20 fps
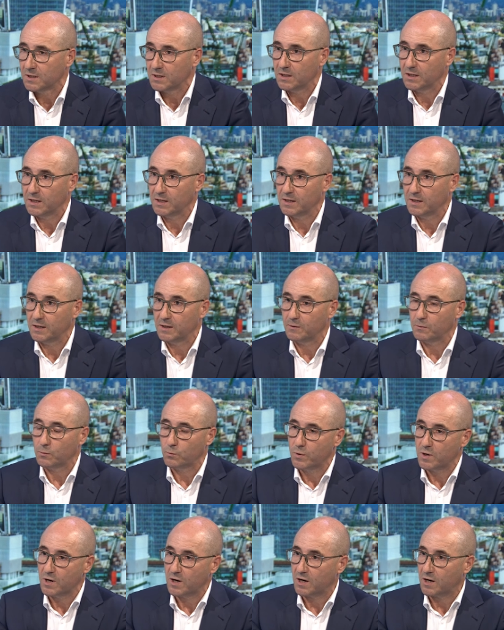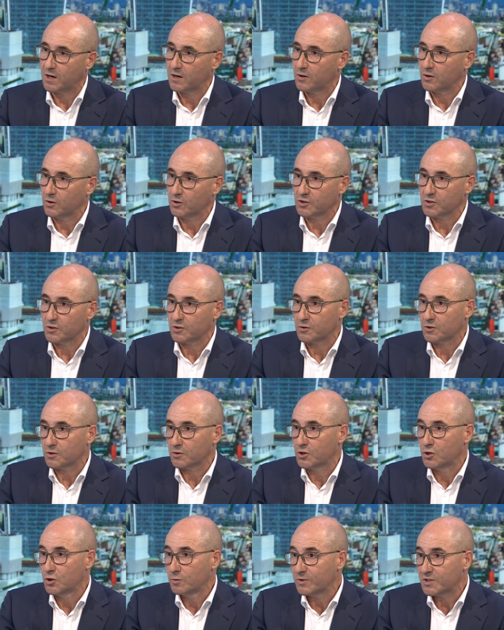uh, we are a
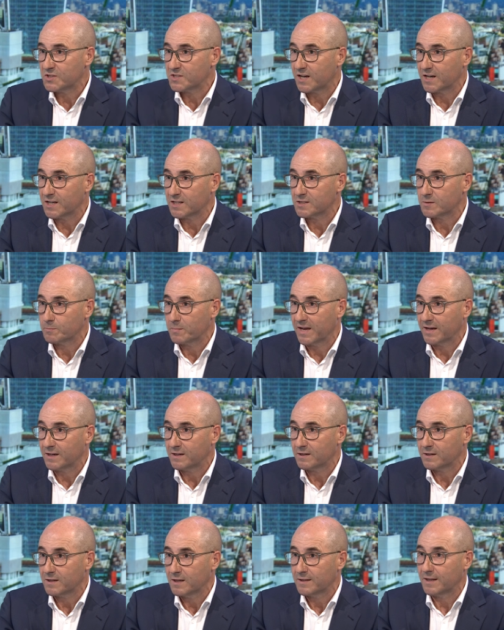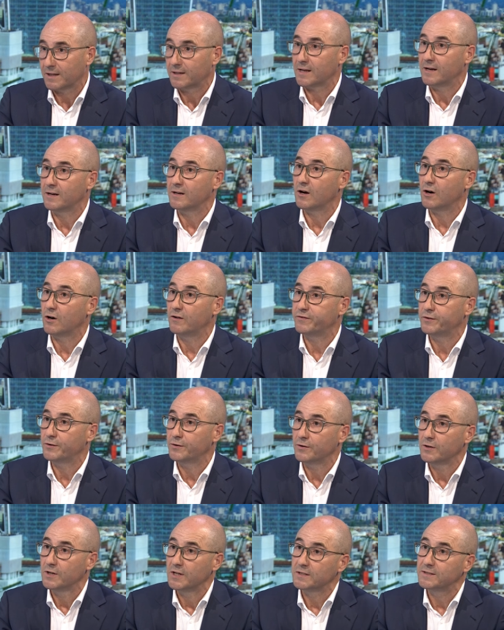human-sized bank that can
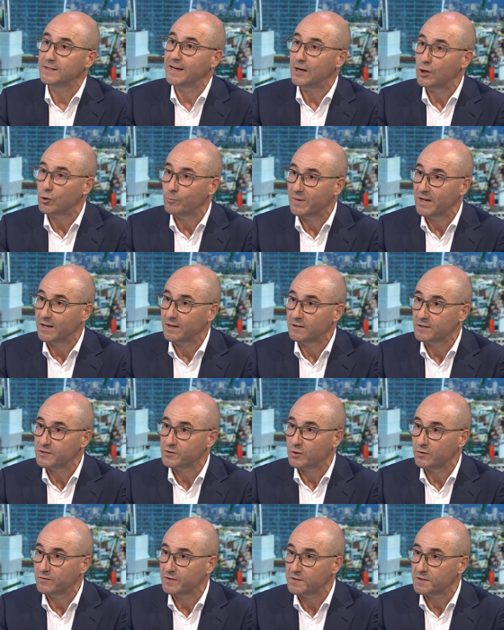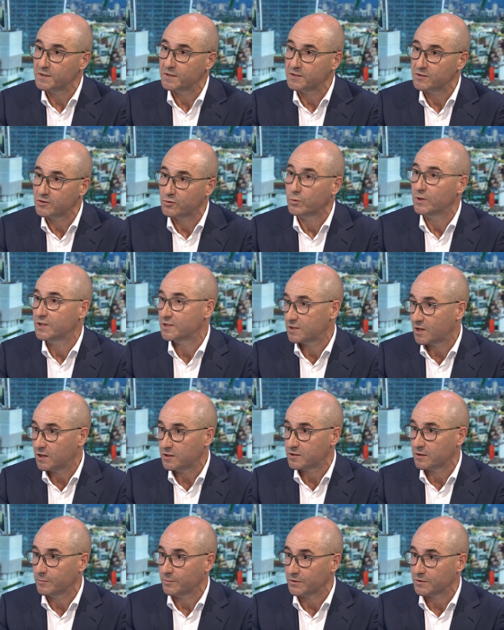offer tailor-made services to its
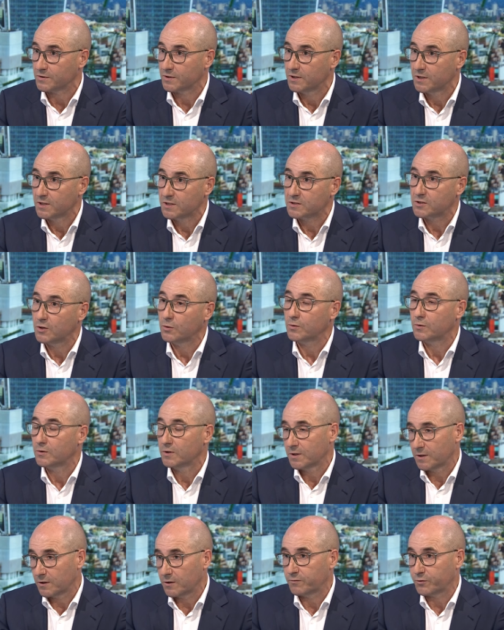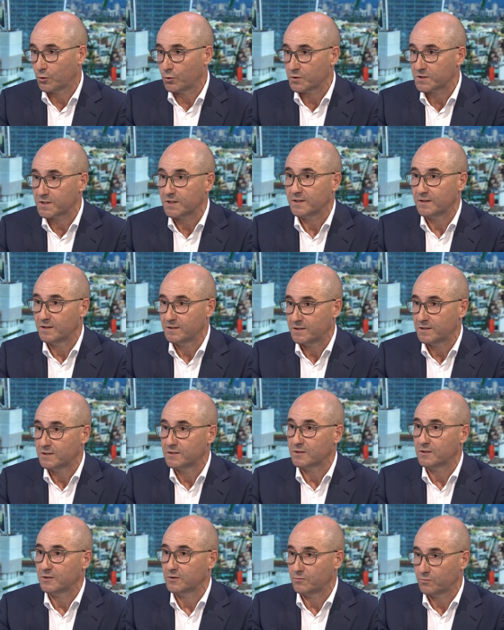customers. So, of course, this
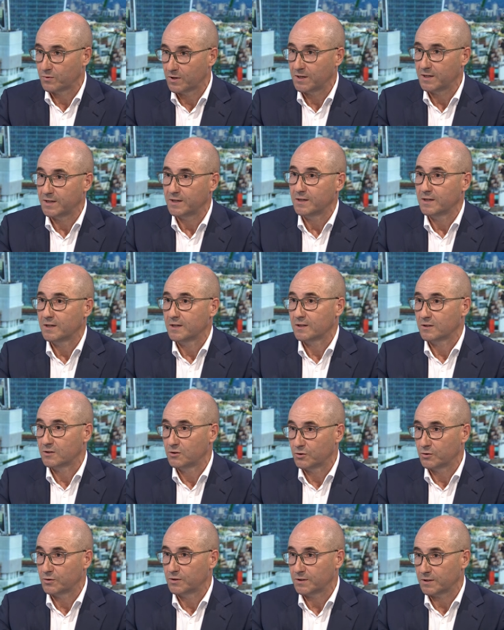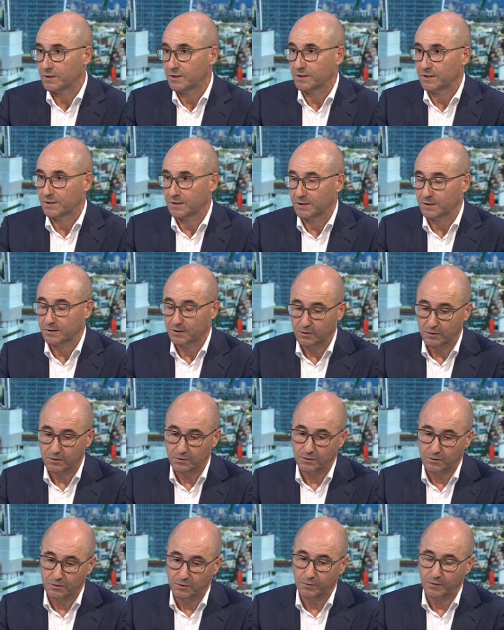is a really good, uh, g
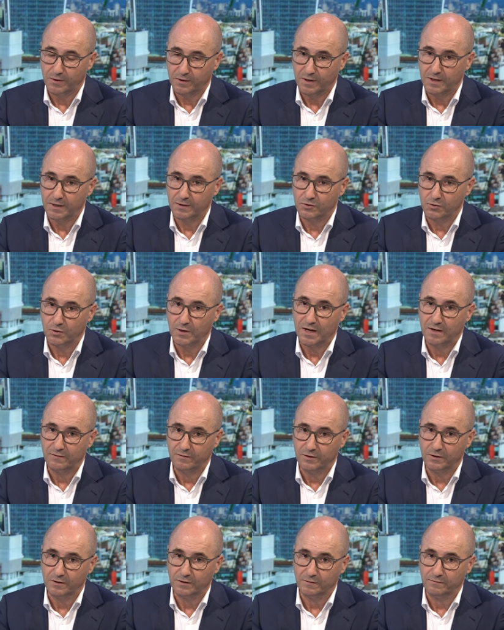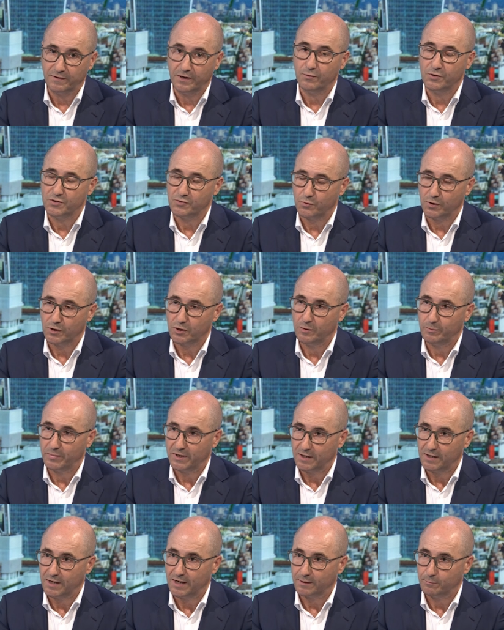good thing to have a very strong
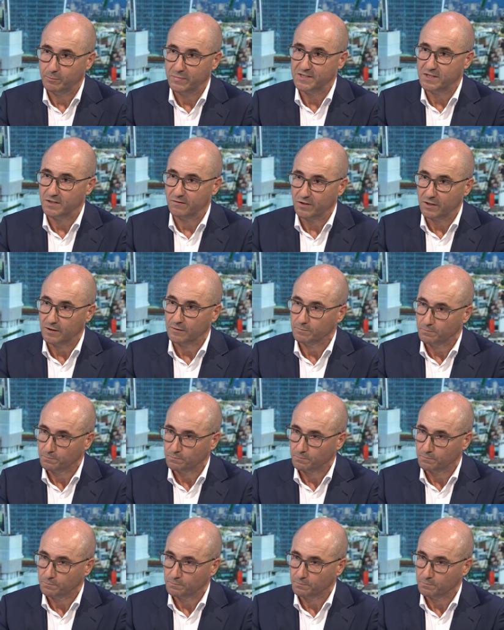company like B C V.